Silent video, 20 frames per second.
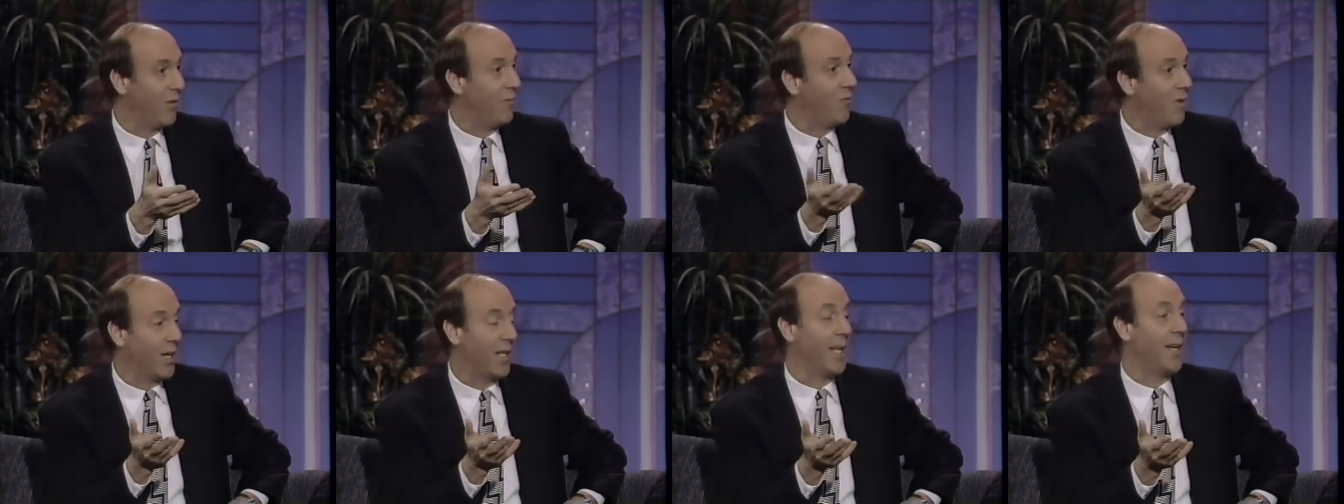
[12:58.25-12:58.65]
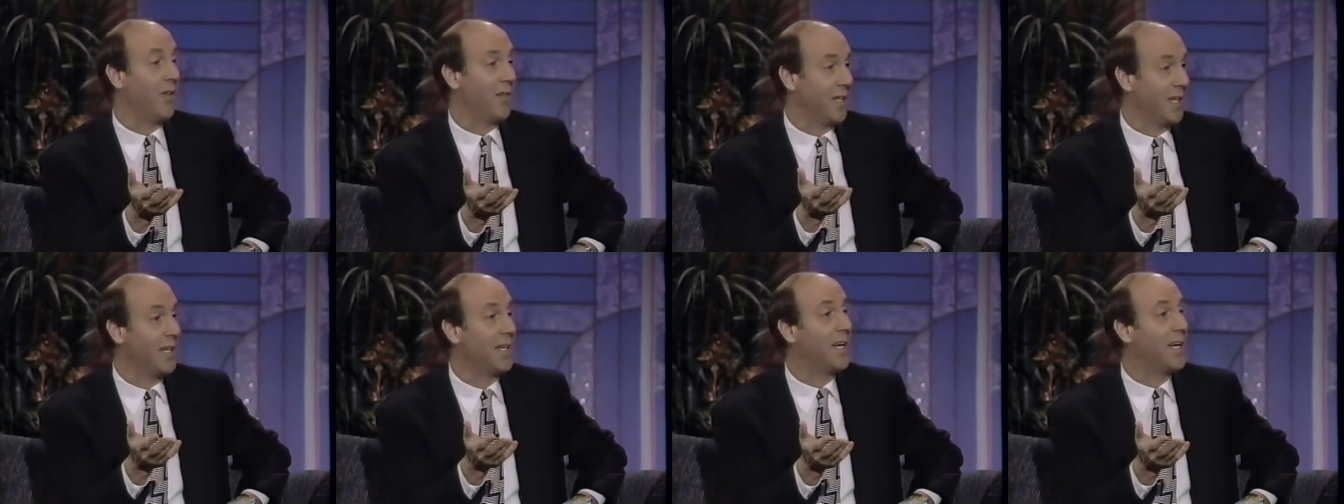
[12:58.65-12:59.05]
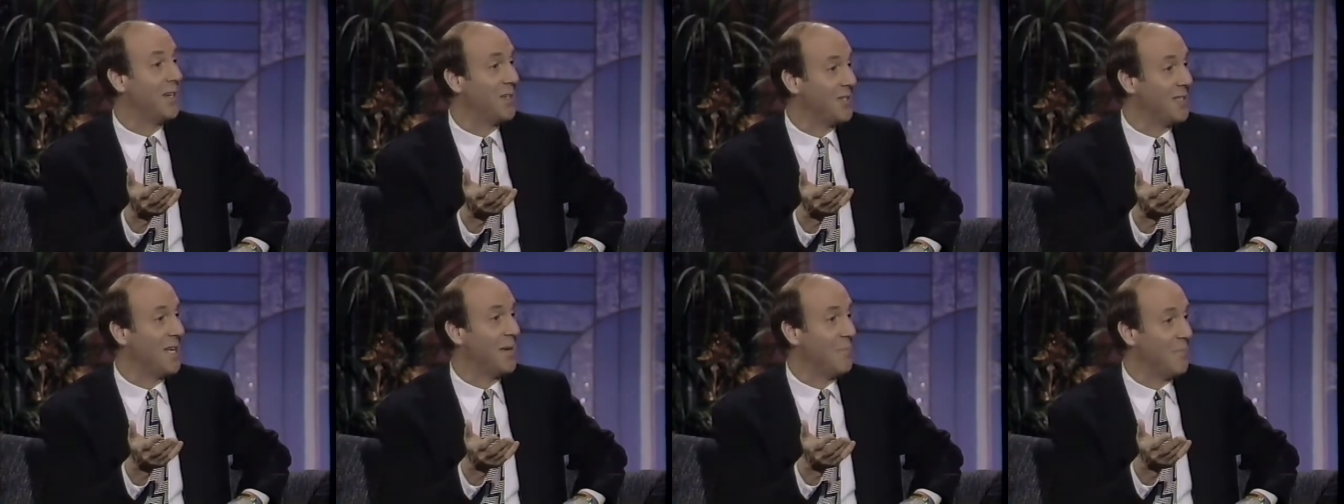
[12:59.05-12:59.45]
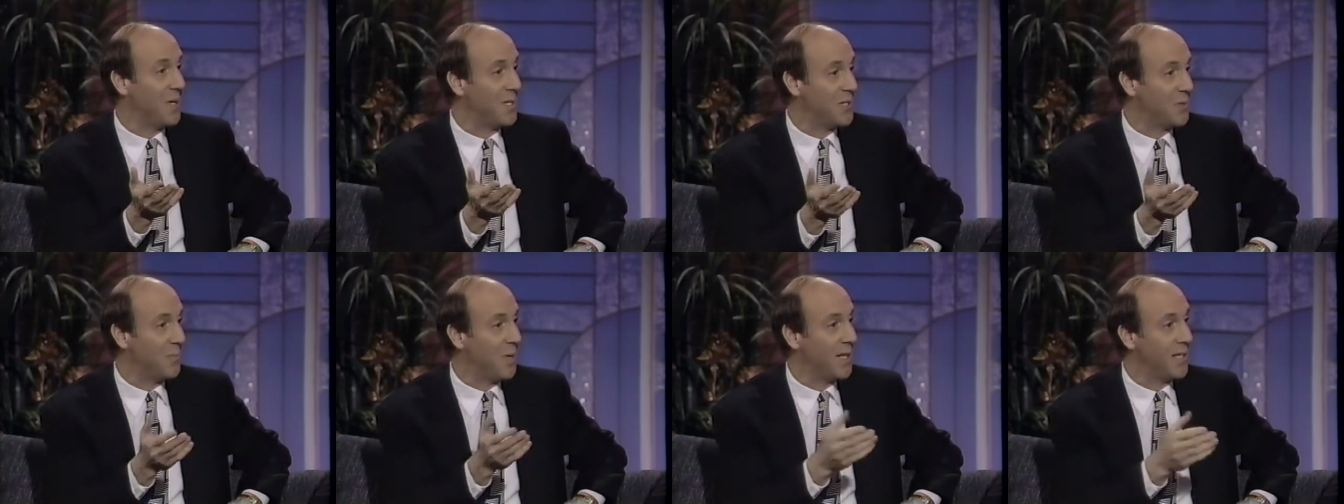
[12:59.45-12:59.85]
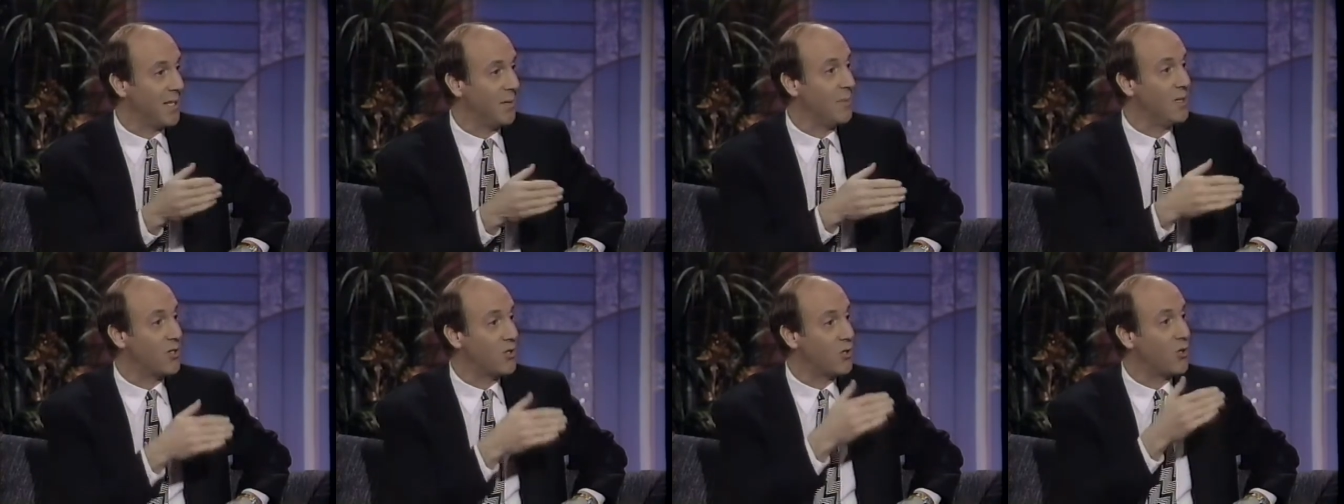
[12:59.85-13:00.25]
And frankly, I don't think he cares that much about
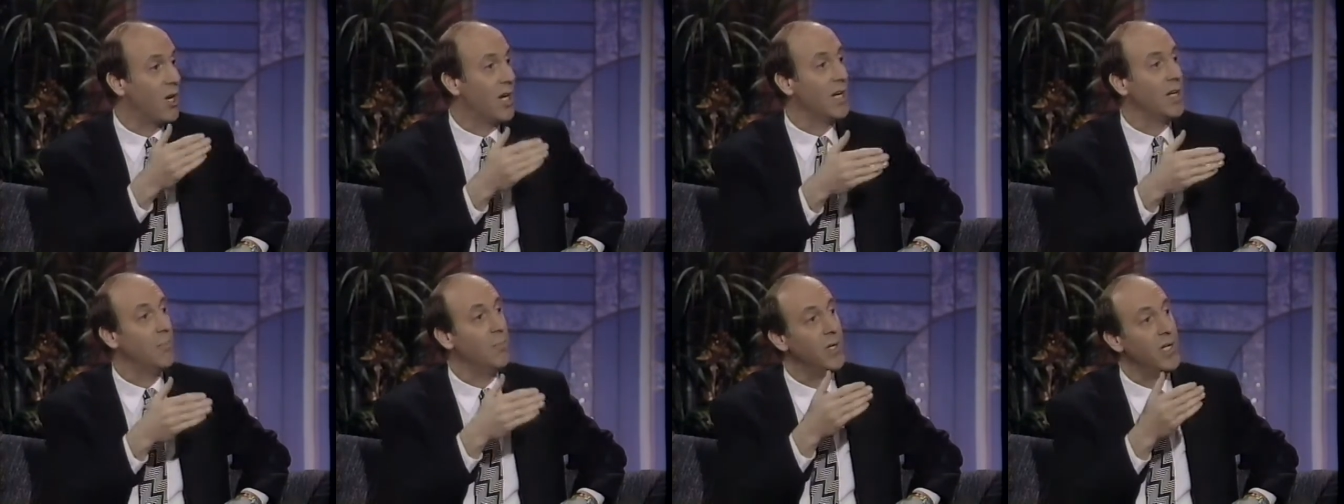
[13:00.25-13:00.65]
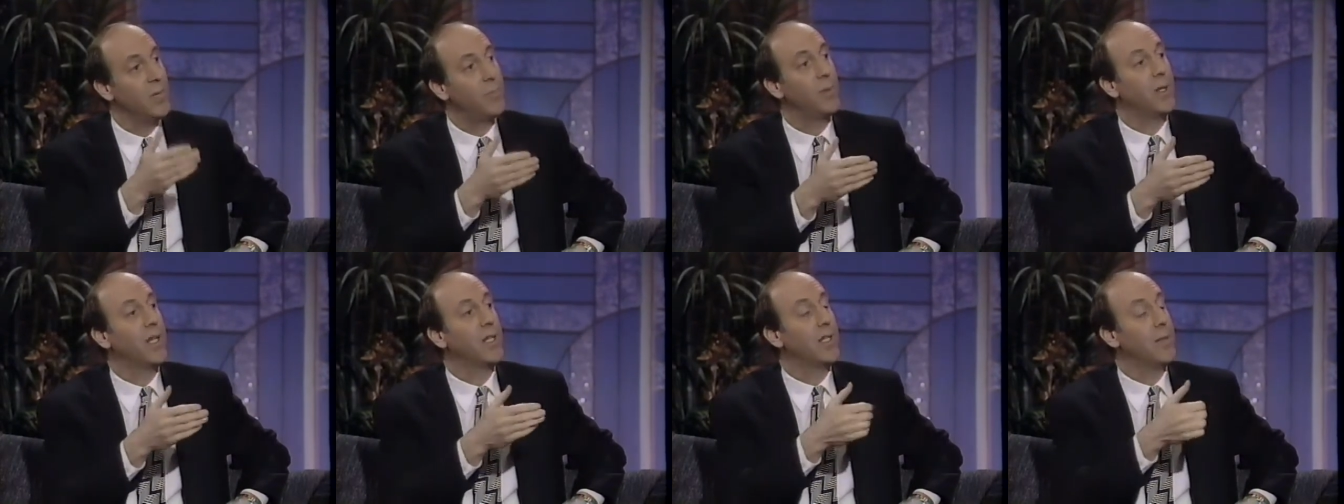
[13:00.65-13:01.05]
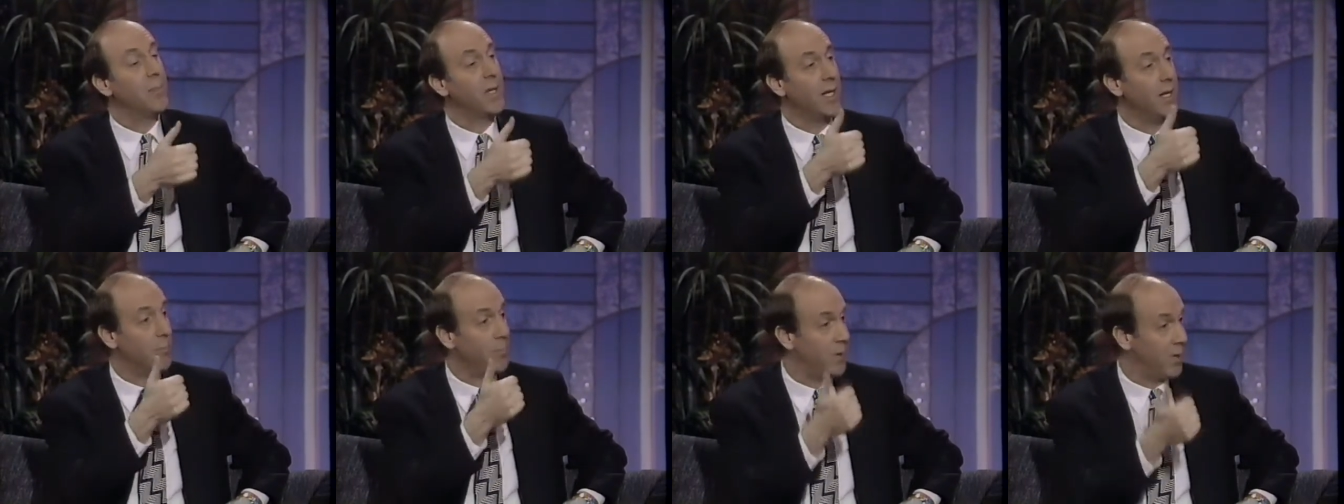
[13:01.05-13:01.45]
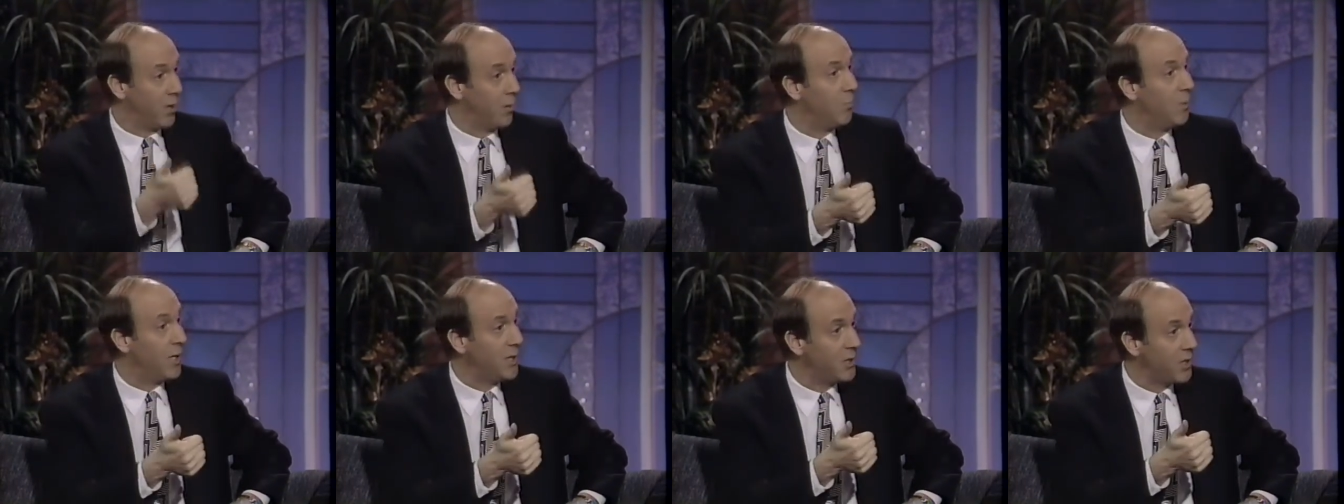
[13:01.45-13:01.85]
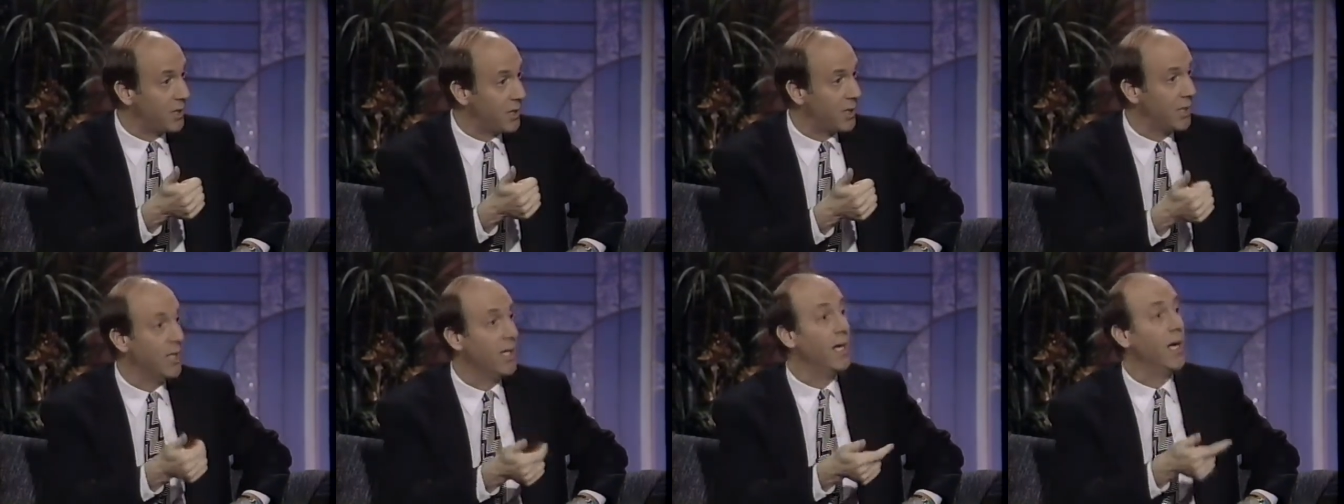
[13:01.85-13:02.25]
them. He's trying to manipulate them to get a bigger budget
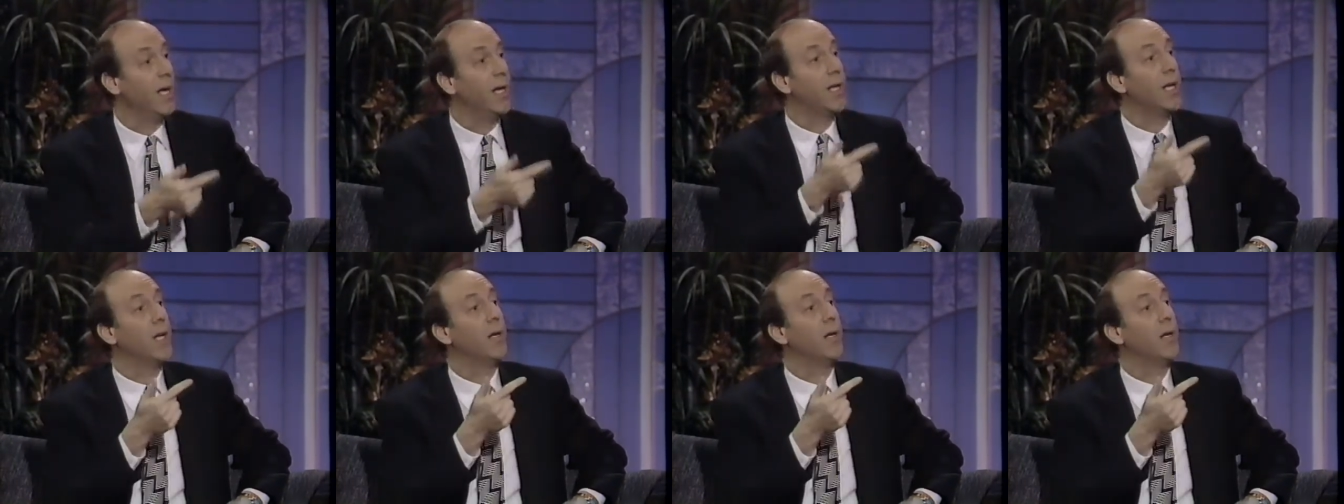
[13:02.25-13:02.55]
mm -hmm. and to mm-hmm.